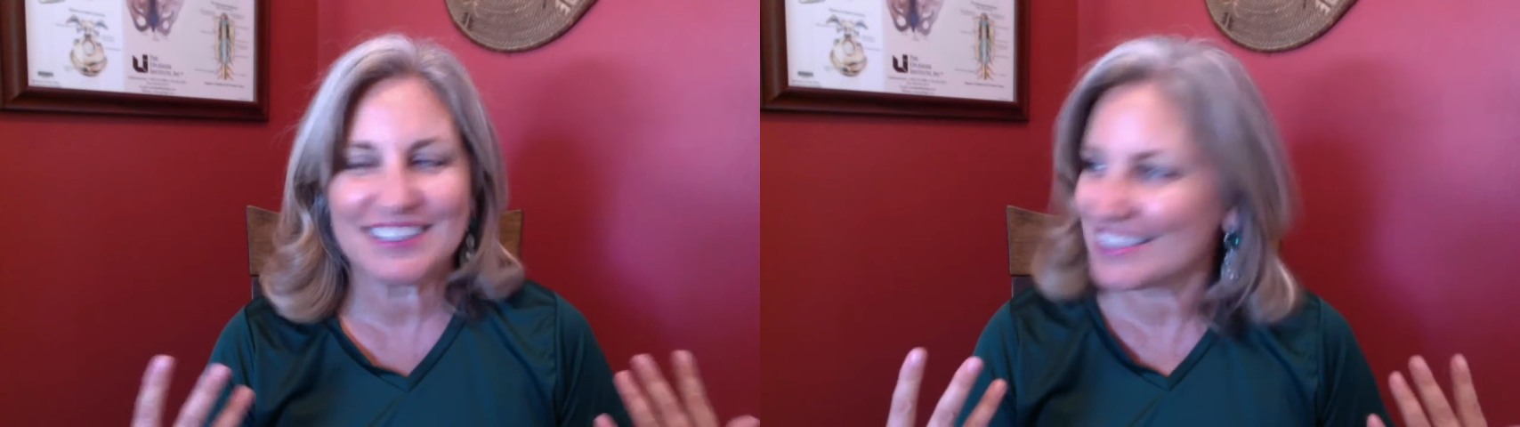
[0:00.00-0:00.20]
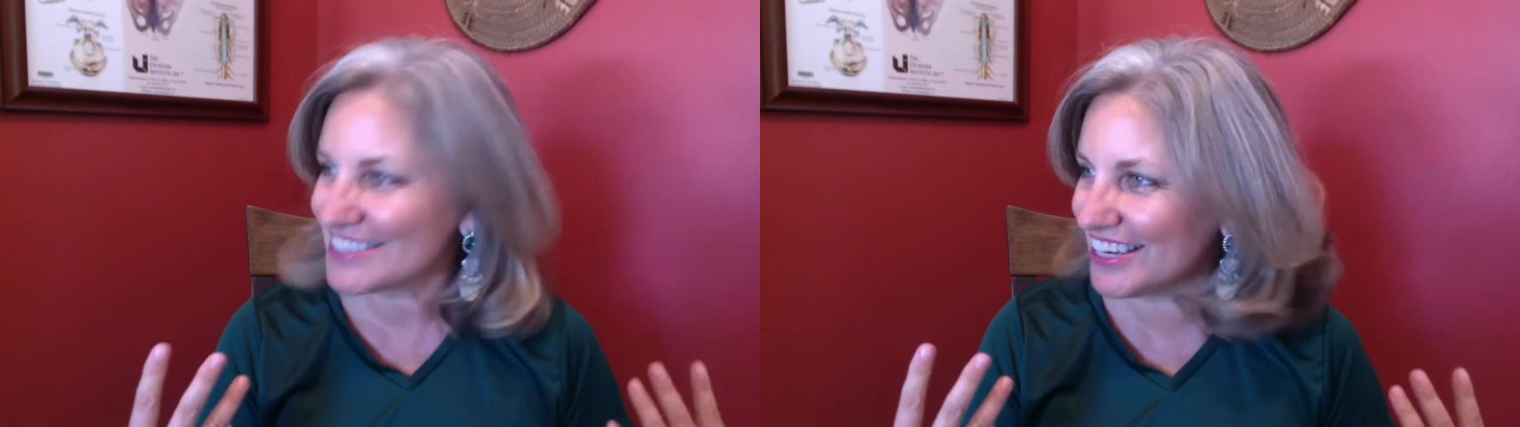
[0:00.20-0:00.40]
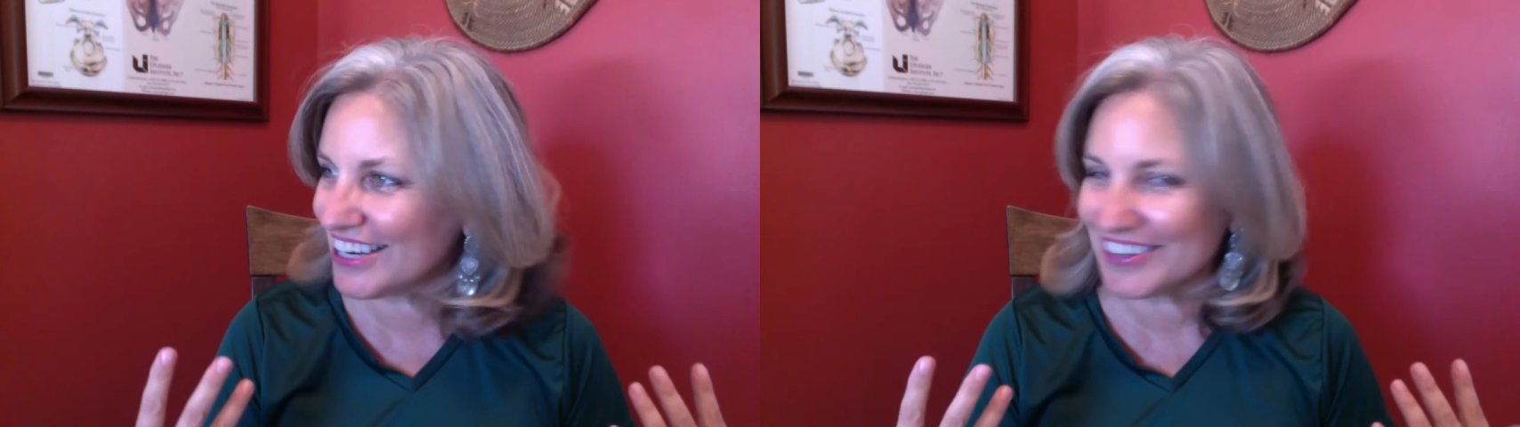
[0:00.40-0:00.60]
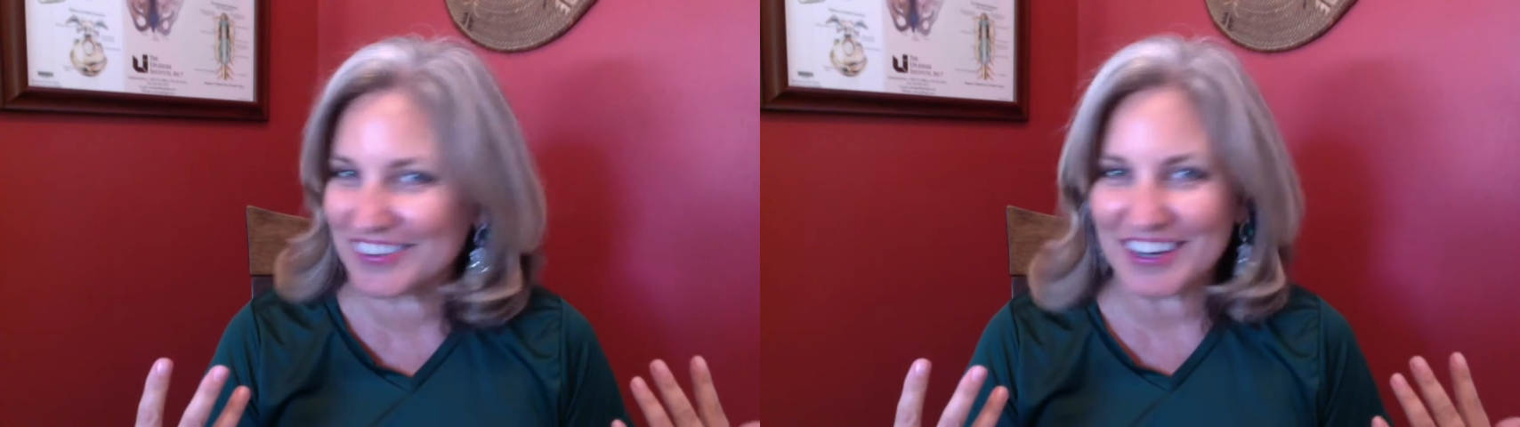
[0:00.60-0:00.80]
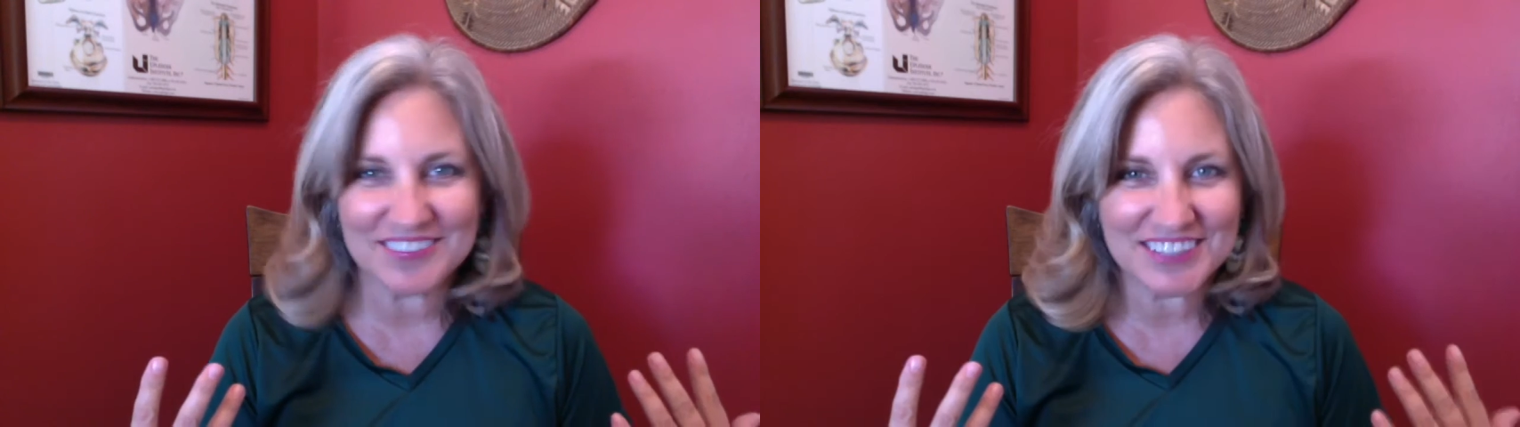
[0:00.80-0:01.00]
So
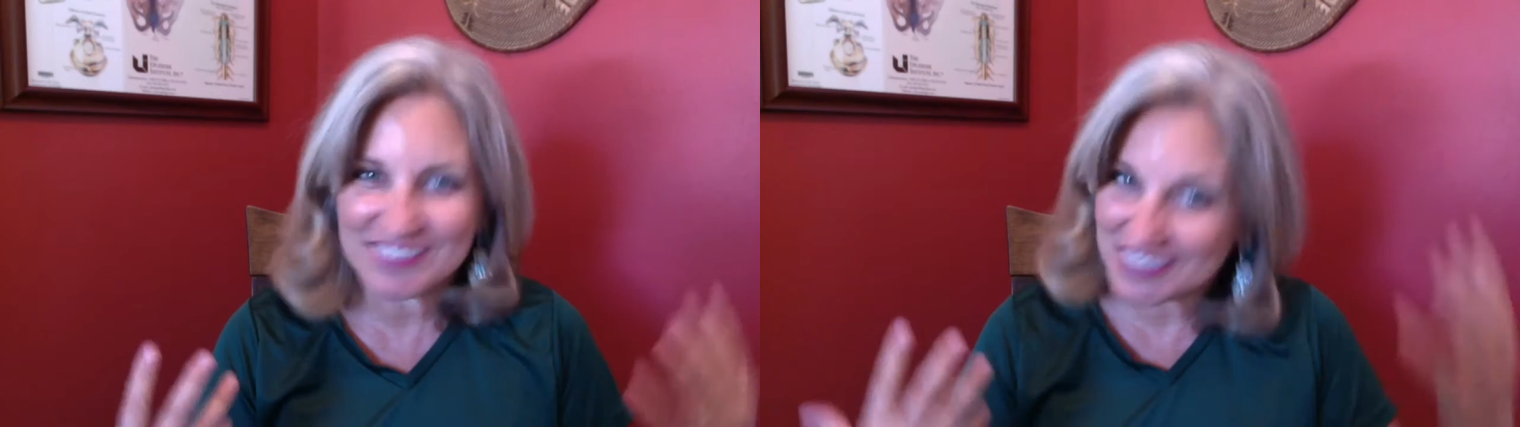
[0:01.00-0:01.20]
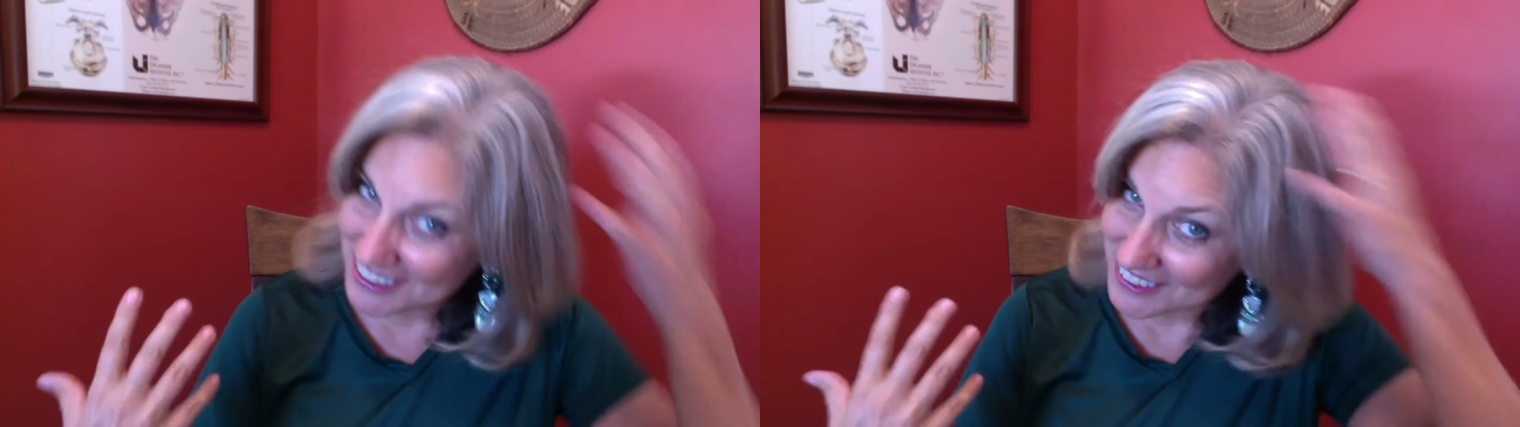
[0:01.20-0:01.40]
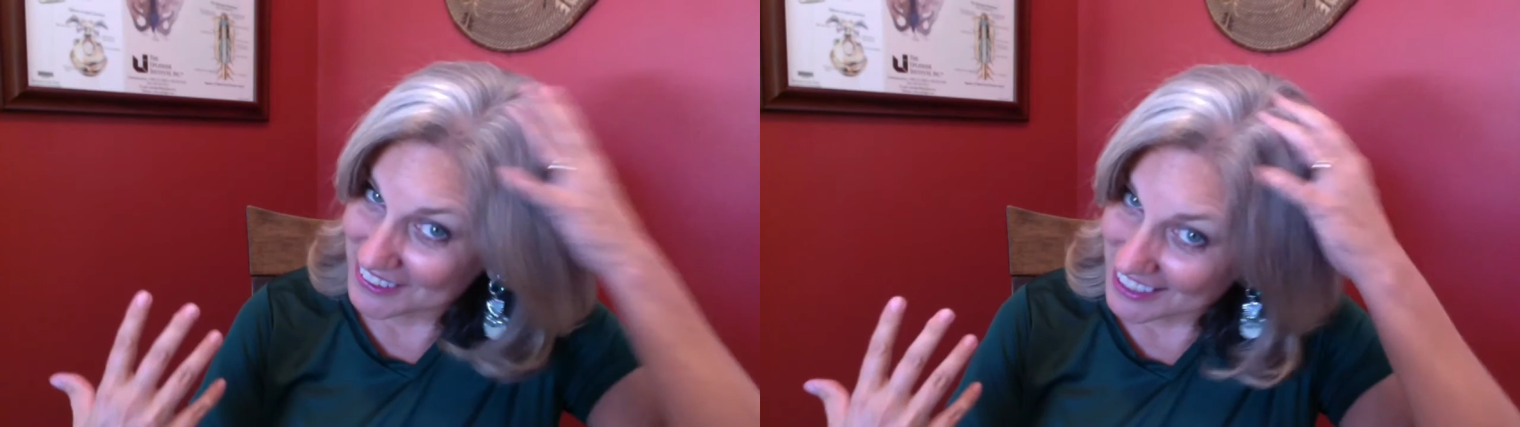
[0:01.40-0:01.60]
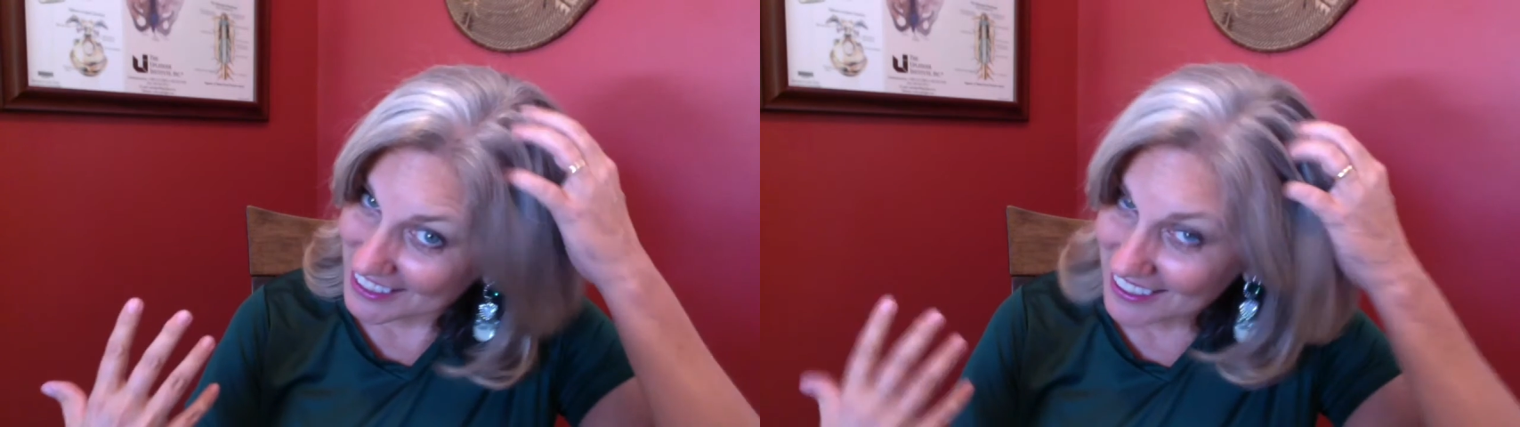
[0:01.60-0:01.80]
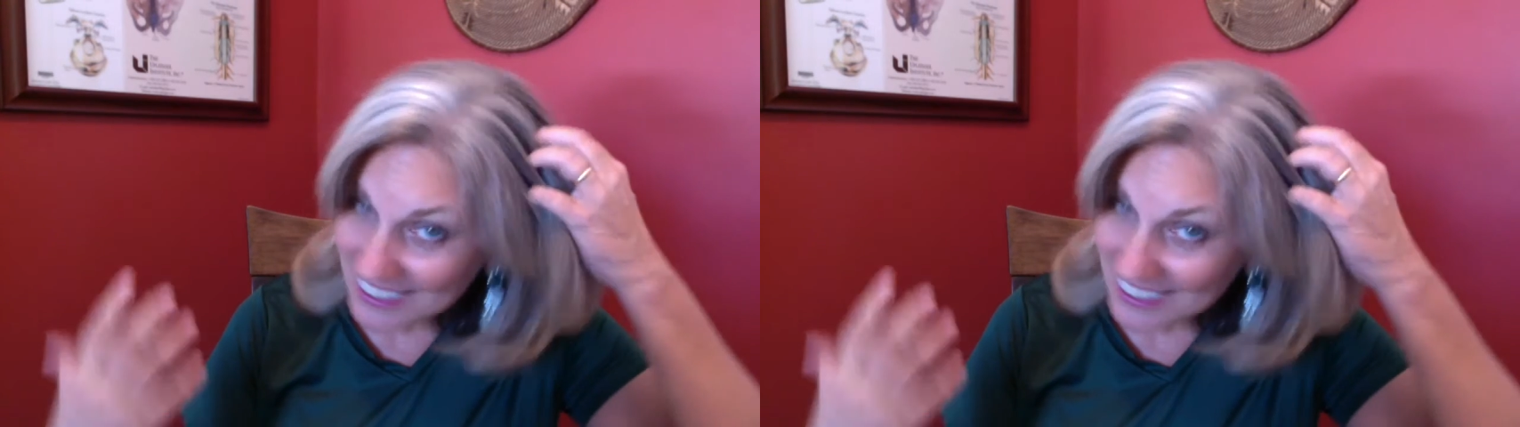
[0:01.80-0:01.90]
I'm giving you the